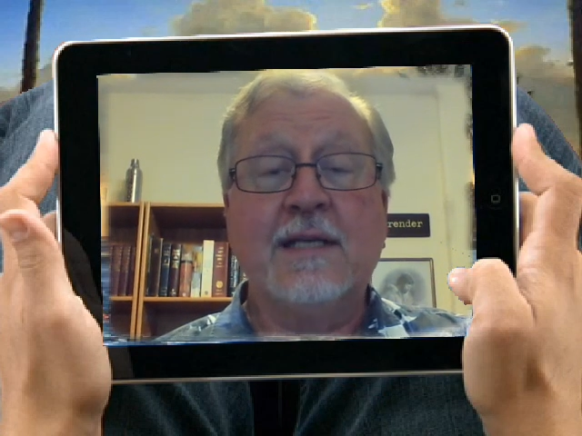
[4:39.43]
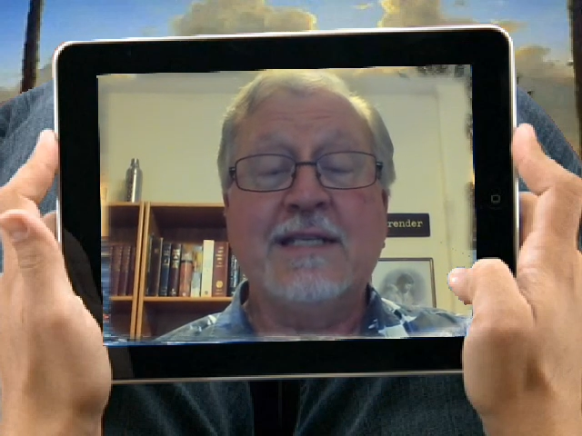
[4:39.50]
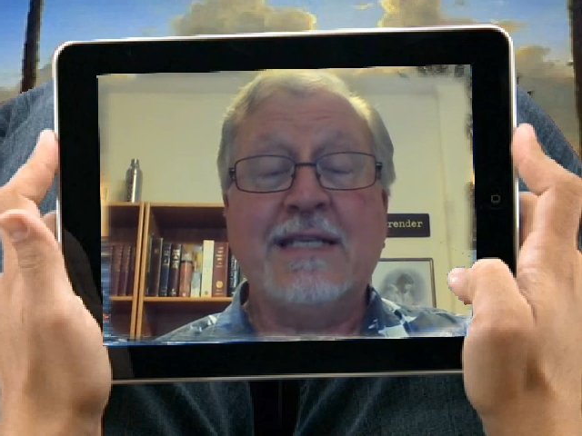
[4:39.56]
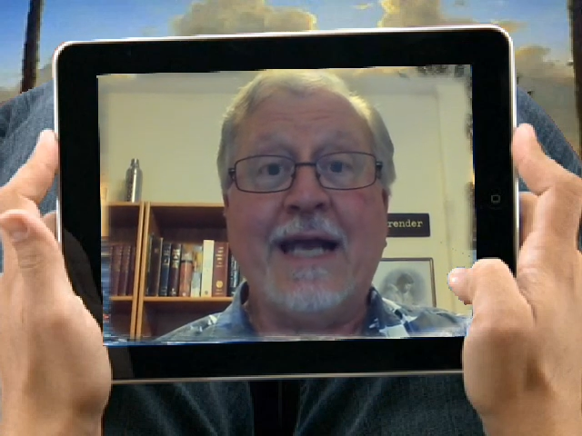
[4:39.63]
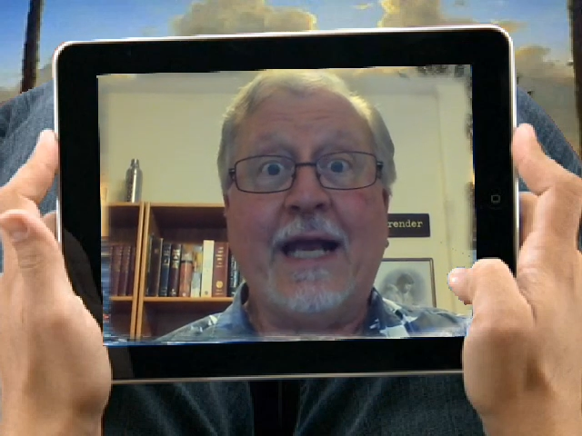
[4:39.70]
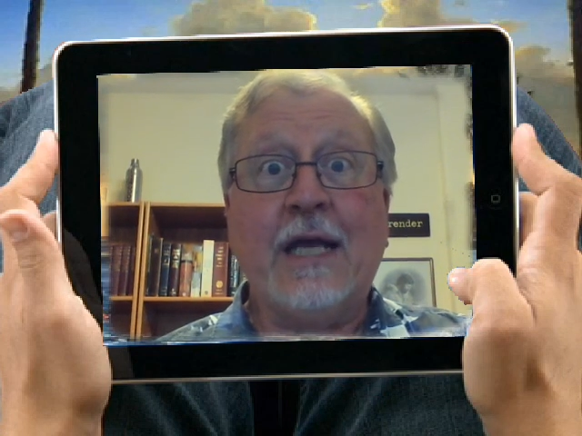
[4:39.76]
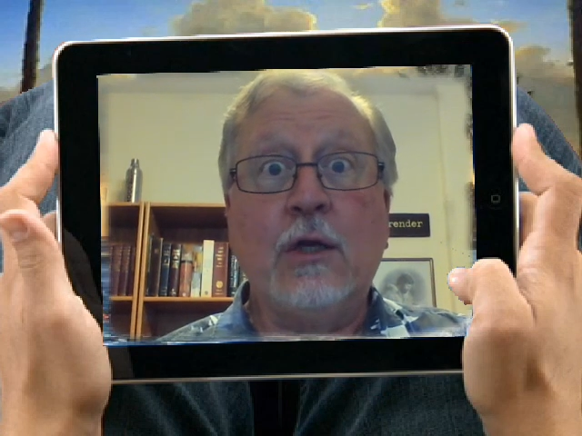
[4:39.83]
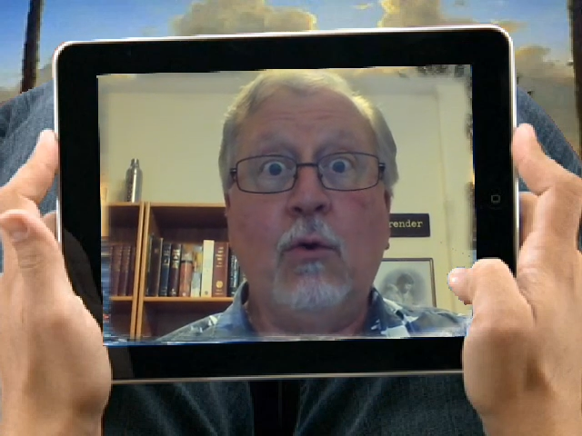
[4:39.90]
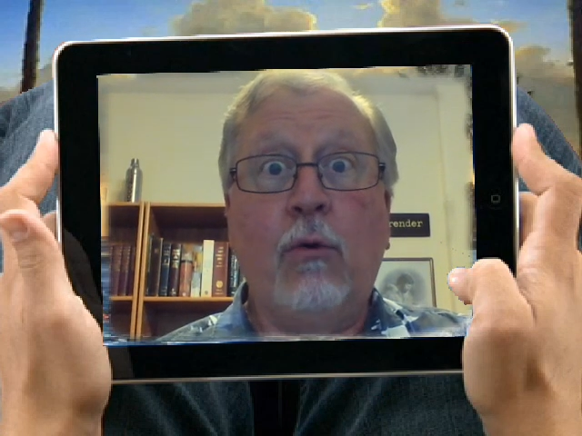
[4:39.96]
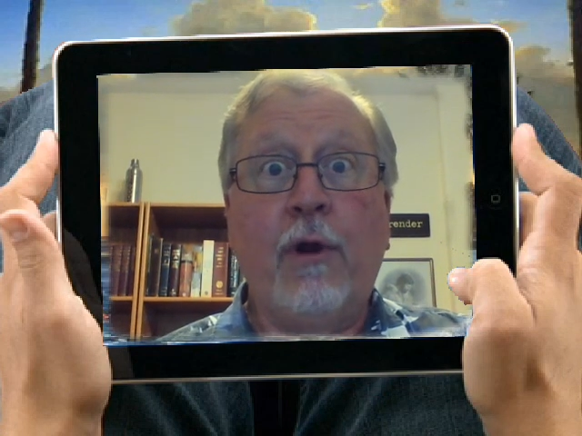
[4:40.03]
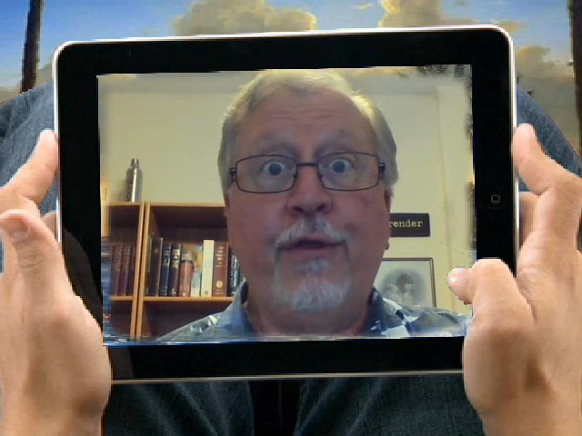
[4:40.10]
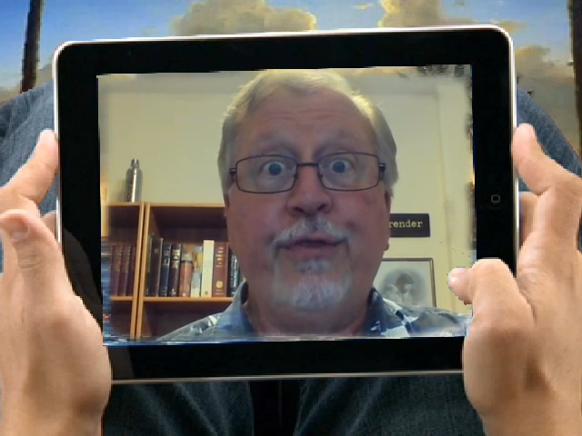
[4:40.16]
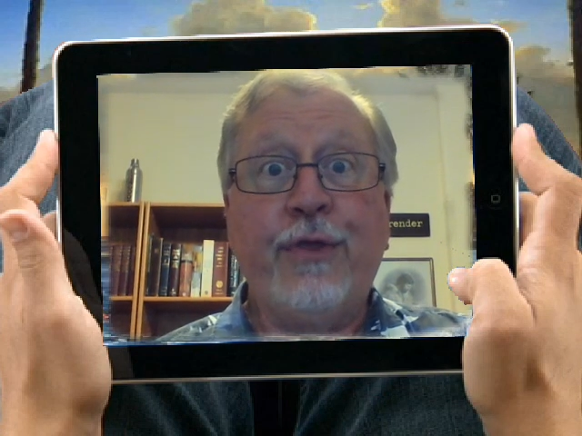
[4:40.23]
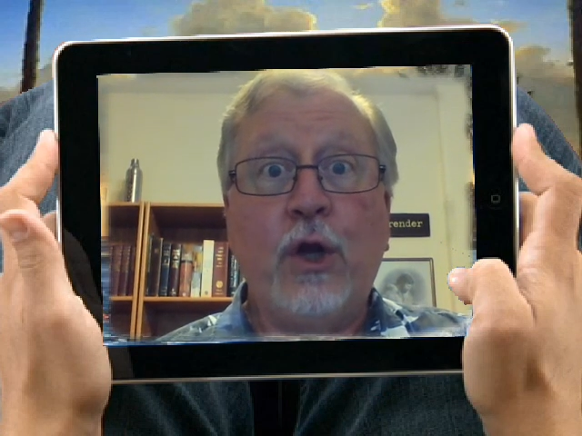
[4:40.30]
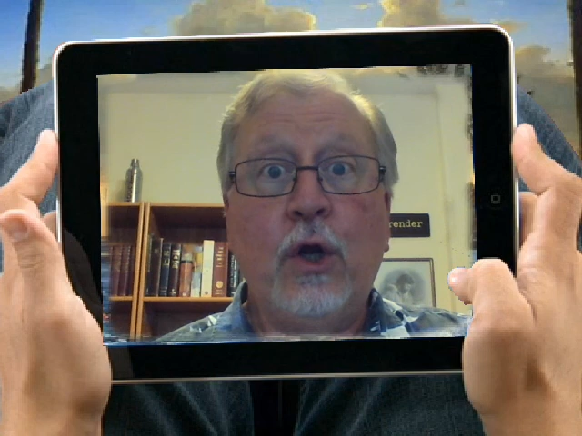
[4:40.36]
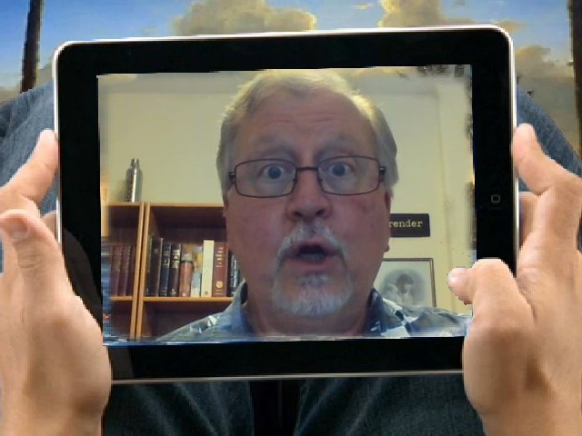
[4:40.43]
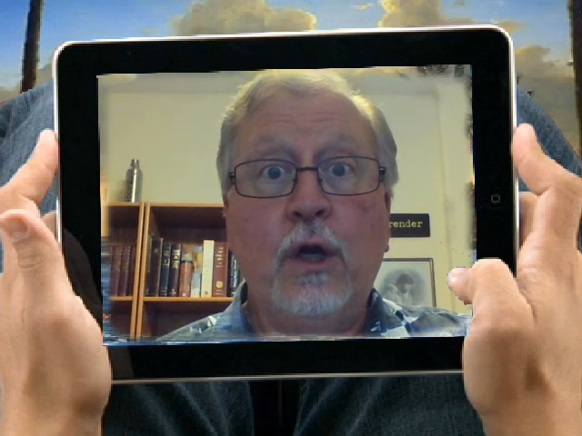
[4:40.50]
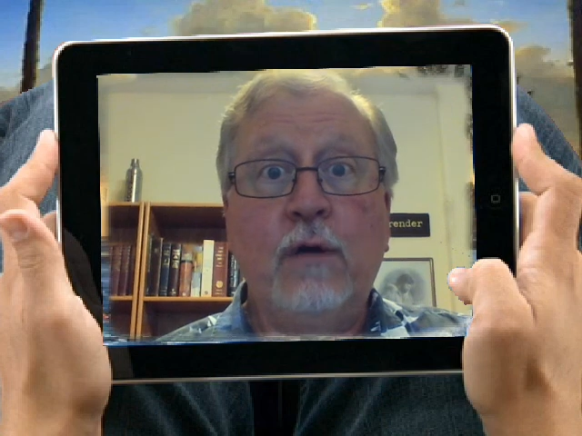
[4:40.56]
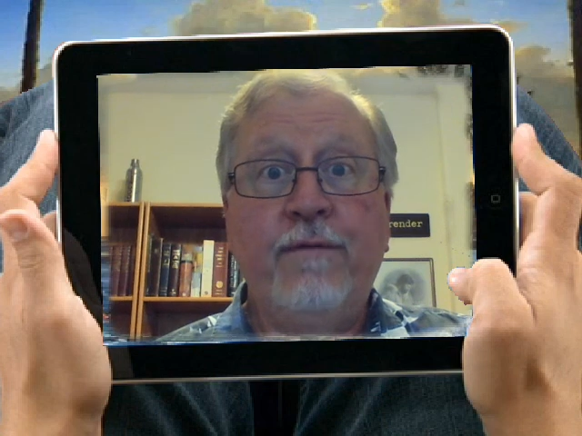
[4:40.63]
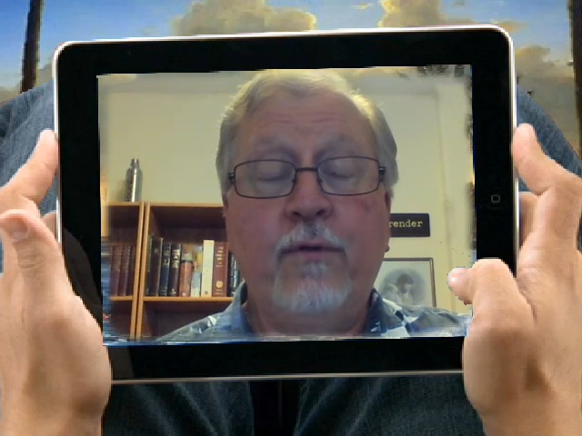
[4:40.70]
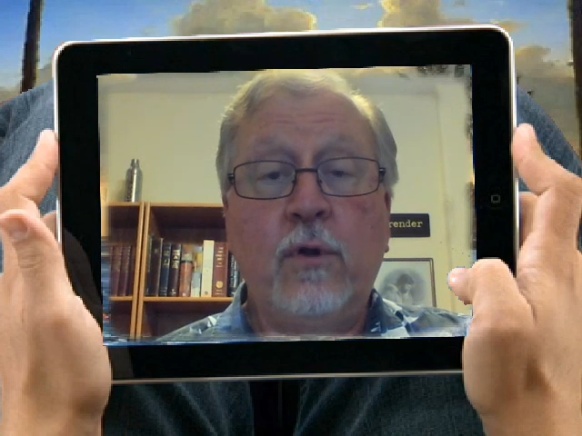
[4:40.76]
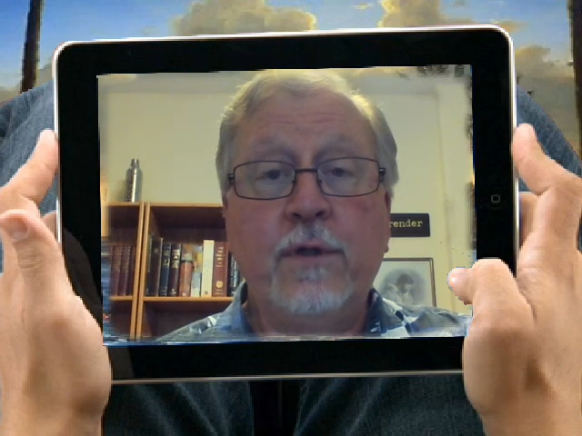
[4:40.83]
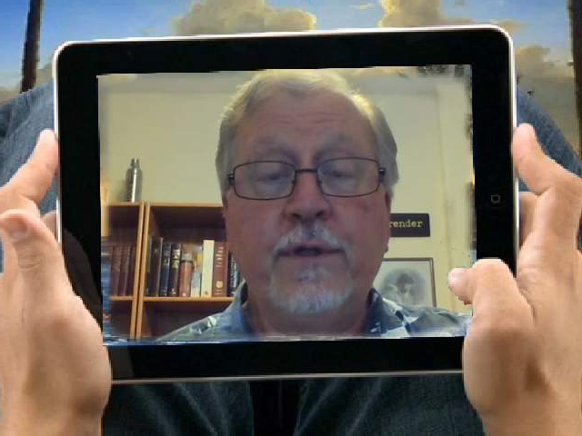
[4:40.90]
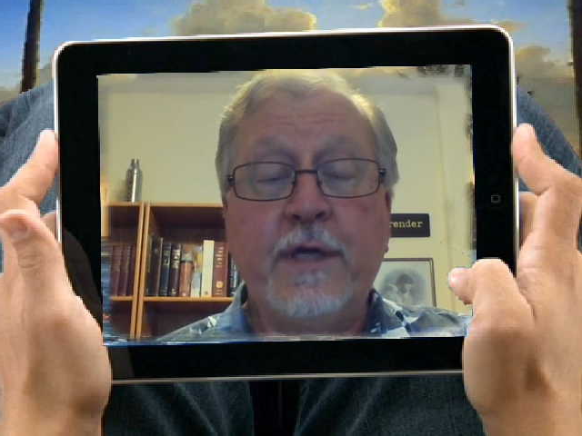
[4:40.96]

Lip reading: a second or a third